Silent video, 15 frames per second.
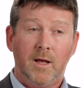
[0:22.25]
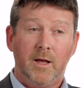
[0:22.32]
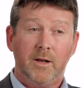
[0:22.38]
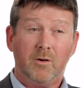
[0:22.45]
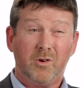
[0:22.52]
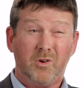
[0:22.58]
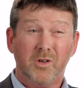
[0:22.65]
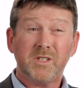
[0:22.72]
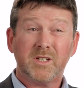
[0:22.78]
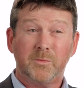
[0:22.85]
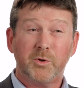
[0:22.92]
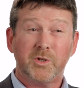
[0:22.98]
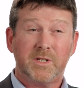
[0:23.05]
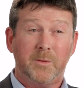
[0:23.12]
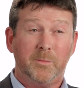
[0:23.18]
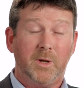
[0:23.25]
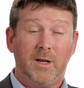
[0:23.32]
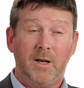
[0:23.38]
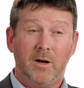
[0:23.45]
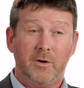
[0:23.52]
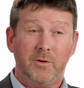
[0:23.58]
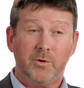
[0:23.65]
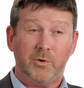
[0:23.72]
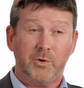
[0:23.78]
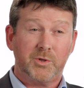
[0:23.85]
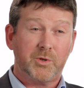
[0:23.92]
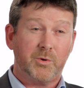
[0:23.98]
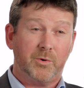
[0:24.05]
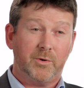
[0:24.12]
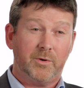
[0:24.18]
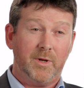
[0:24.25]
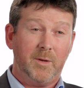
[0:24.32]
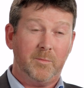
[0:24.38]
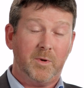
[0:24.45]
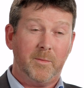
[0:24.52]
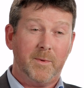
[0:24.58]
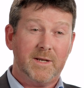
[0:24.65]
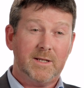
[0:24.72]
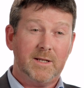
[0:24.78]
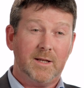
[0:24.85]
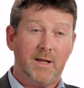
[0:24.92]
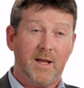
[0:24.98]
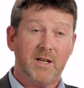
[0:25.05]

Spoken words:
And our customers typically are those who are implementing